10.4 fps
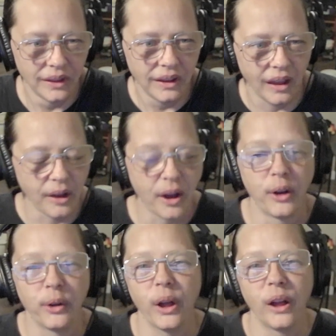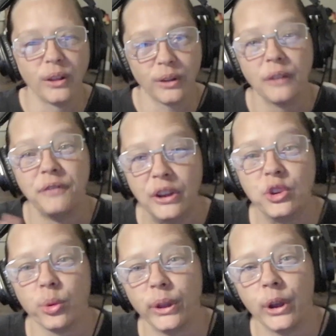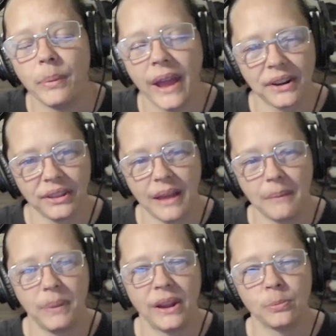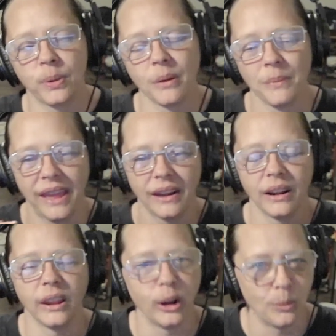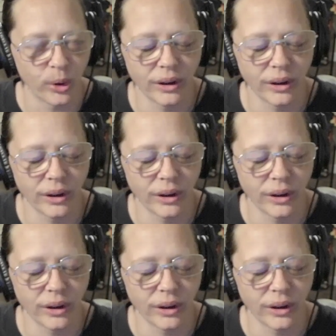I'll eventually go back to that bass part and make it a little more